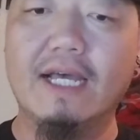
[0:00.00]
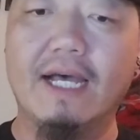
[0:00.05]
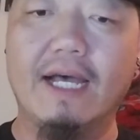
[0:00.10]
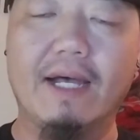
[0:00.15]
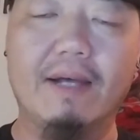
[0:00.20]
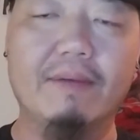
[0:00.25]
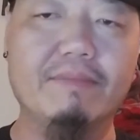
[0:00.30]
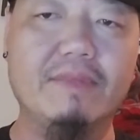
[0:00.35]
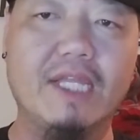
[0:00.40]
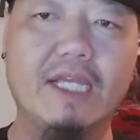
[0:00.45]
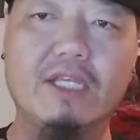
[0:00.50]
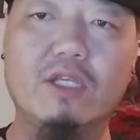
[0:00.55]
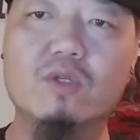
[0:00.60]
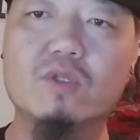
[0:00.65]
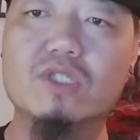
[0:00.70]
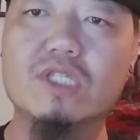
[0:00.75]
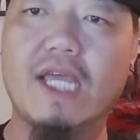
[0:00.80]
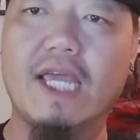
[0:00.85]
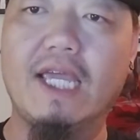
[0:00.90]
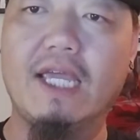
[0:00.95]
Um, they
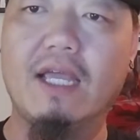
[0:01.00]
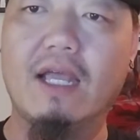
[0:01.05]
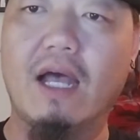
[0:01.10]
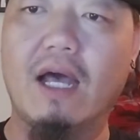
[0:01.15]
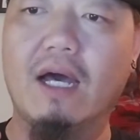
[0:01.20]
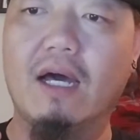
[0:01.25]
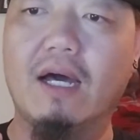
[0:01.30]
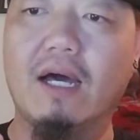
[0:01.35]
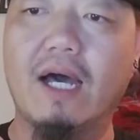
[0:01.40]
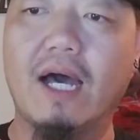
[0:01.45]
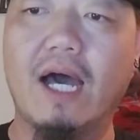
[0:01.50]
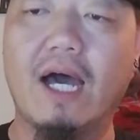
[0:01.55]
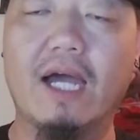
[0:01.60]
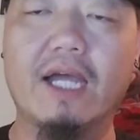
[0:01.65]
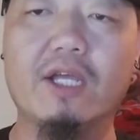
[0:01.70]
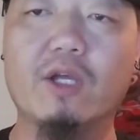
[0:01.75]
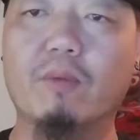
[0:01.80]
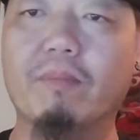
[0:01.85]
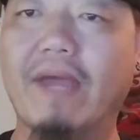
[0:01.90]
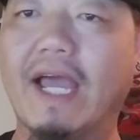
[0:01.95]
use a, a
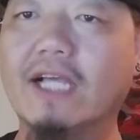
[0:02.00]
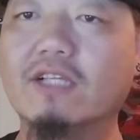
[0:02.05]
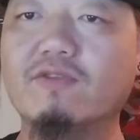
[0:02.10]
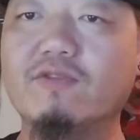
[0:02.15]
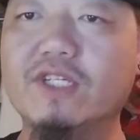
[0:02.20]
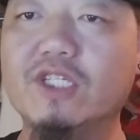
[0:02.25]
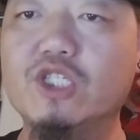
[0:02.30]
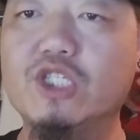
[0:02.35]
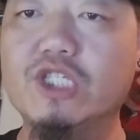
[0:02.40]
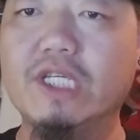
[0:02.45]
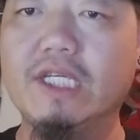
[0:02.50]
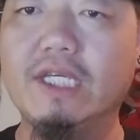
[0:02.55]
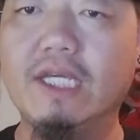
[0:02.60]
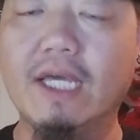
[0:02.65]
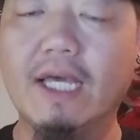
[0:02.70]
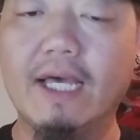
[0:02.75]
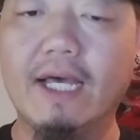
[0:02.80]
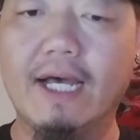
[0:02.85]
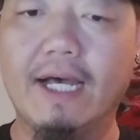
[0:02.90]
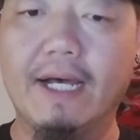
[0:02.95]
higher max VG
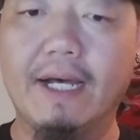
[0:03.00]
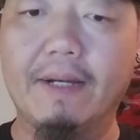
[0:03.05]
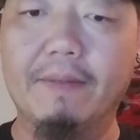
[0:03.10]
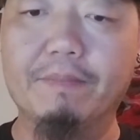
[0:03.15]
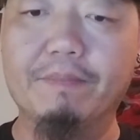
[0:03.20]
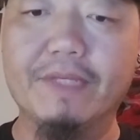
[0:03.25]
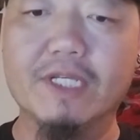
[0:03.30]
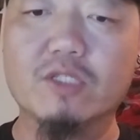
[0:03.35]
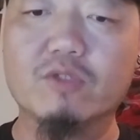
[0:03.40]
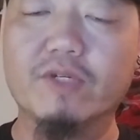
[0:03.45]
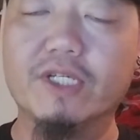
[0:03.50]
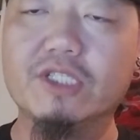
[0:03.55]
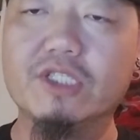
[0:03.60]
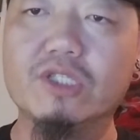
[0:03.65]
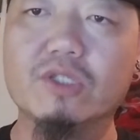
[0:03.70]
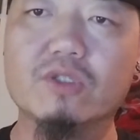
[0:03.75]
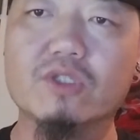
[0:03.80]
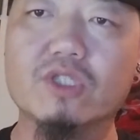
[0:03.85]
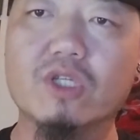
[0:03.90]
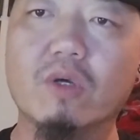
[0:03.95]
uh, mix
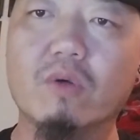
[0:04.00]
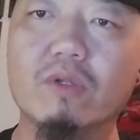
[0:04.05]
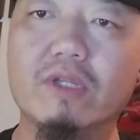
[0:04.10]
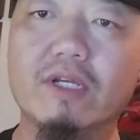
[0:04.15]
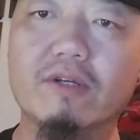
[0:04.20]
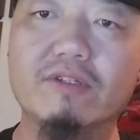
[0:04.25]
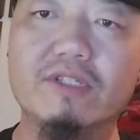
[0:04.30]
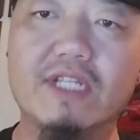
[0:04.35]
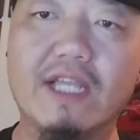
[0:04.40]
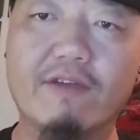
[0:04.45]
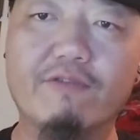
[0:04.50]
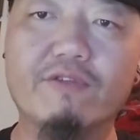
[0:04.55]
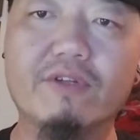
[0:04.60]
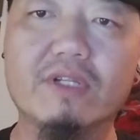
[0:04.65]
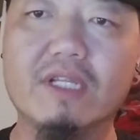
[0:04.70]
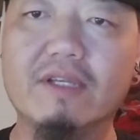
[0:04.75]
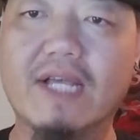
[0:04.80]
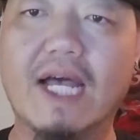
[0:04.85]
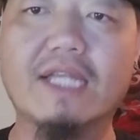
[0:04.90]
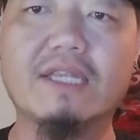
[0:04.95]
ratio, so they're
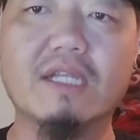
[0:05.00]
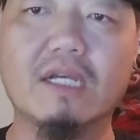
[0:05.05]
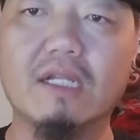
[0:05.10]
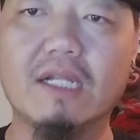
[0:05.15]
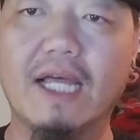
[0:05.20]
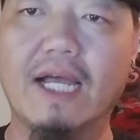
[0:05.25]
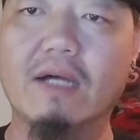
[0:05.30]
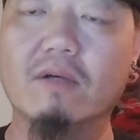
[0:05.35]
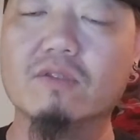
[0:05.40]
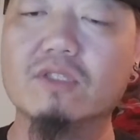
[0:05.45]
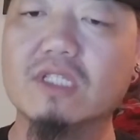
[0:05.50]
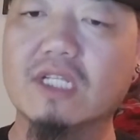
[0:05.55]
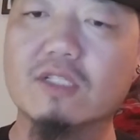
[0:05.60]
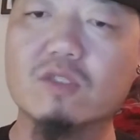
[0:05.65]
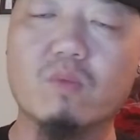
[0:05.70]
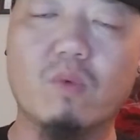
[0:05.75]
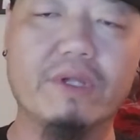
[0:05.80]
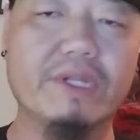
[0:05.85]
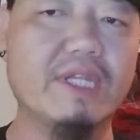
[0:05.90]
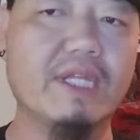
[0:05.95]
definitely got the clouds.
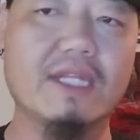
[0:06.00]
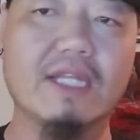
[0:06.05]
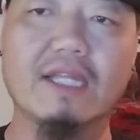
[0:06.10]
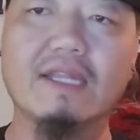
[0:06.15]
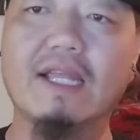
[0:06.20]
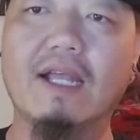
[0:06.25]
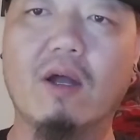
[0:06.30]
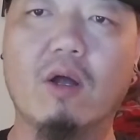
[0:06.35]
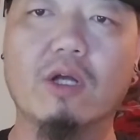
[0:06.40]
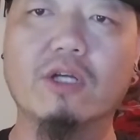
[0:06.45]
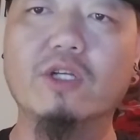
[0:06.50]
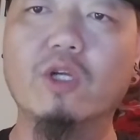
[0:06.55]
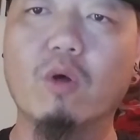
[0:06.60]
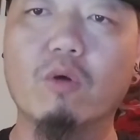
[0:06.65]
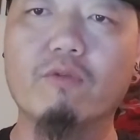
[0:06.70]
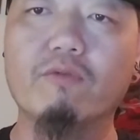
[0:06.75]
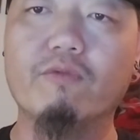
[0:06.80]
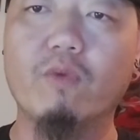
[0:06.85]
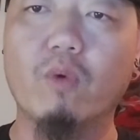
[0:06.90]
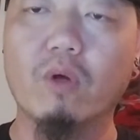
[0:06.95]
That's one thing that they are
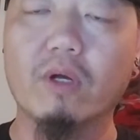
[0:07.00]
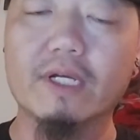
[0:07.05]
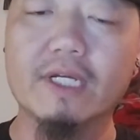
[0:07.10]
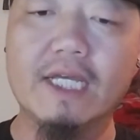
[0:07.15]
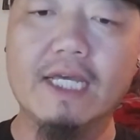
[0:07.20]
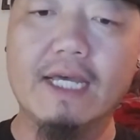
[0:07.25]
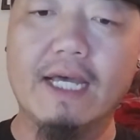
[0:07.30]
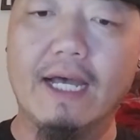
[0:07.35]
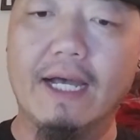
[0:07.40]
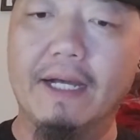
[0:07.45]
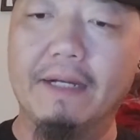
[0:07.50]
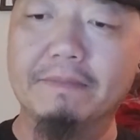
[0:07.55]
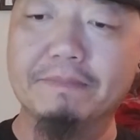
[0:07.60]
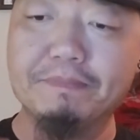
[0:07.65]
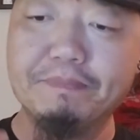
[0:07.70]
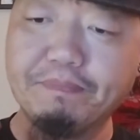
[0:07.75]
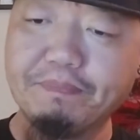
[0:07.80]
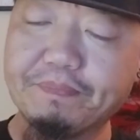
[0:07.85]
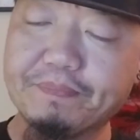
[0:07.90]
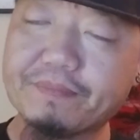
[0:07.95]
known for.
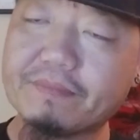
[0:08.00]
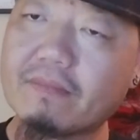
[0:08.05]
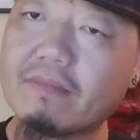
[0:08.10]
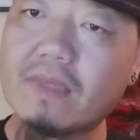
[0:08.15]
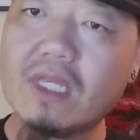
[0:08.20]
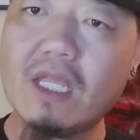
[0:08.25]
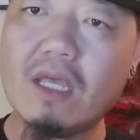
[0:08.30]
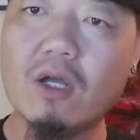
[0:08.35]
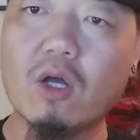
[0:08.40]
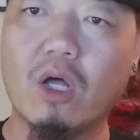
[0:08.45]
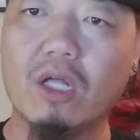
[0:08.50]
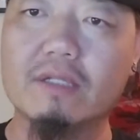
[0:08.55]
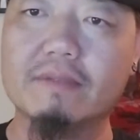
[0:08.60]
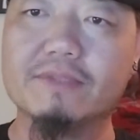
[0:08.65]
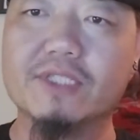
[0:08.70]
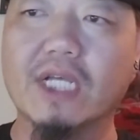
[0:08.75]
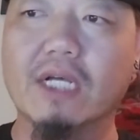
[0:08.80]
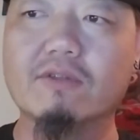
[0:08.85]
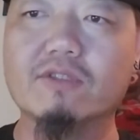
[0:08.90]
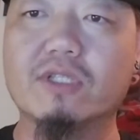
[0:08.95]
Um, calling
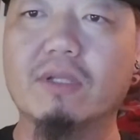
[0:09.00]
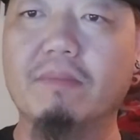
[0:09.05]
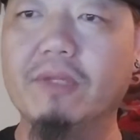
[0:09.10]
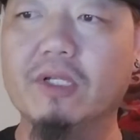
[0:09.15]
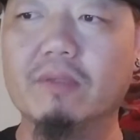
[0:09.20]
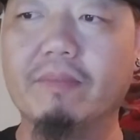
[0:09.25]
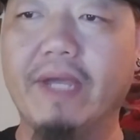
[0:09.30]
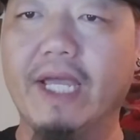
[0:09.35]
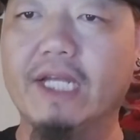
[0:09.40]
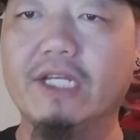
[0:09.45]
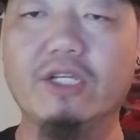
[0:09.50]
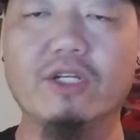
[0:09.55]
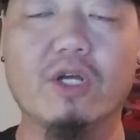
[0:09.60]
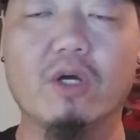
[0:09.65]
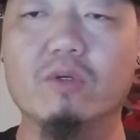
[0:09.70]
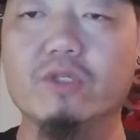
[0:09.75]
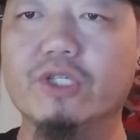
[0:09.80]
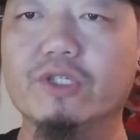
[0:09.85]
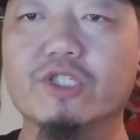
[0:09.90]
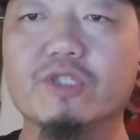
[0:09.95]
themselves the milkman you
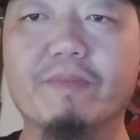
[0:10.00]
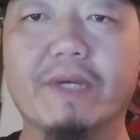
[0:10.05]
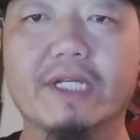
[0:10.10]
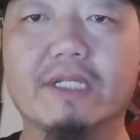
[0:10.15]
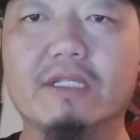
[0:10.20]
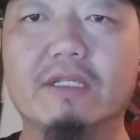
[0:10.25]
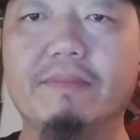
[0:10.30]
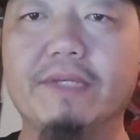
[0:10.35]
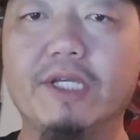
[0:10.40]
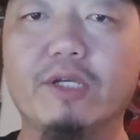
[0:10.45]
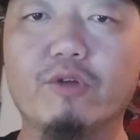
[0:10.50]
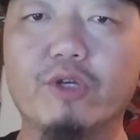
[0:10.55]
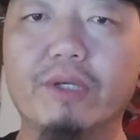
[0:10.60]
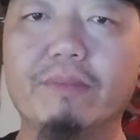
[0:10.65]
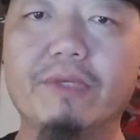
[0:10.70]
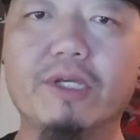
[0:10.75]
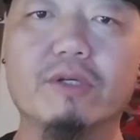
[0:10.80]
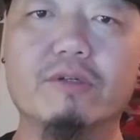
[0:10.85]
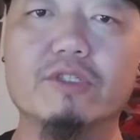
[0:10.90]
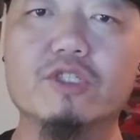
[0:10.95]
know you expect it to be
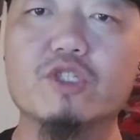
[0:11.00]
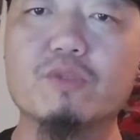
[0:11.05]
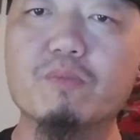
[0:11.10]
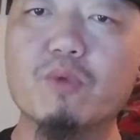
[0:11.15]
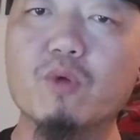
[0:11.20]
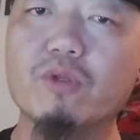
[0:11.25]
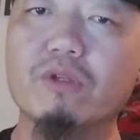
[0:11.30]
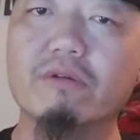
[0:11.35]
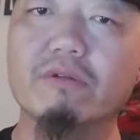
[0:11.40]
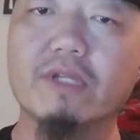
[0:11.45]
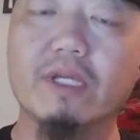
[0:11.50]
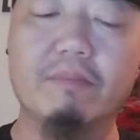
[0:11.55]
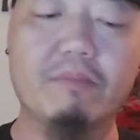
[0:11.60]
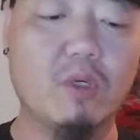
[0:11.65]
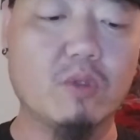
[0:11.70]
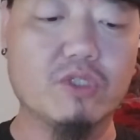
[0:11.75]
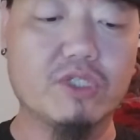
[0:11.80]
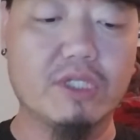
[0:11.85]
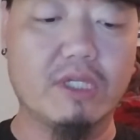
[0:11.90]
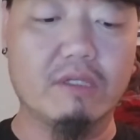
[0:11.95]
creamier and smoother than
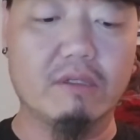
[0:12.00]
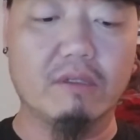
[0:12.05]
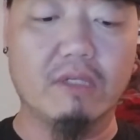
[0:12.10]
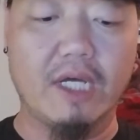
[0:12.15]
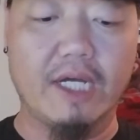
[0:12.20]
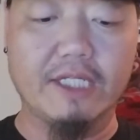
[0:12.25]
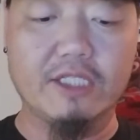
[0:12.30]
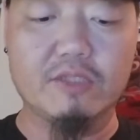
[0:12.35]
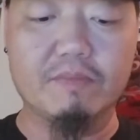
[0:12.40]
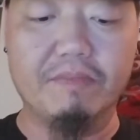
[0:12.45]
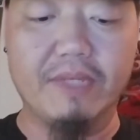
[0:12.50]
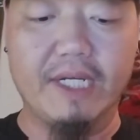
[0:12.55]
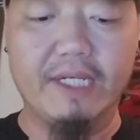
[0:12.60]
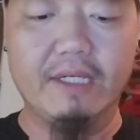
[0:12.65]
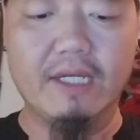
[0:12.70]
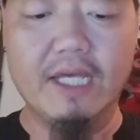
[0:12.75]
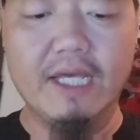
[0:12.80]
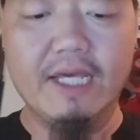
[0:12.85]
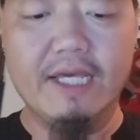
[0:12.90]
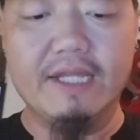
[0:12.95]
most other lines but
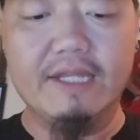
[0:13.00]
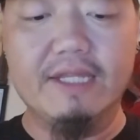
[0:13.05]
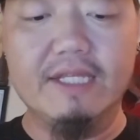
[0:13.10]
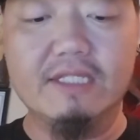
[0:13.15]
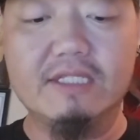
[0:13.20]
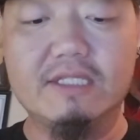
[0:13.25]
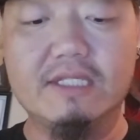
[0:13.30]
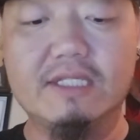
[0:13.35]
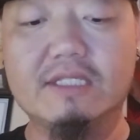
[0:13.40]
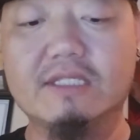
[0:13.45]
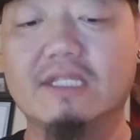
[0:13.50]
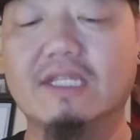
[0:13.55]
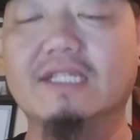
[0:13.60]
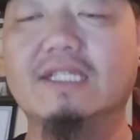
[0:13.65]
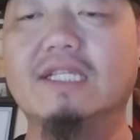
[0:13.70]
this is the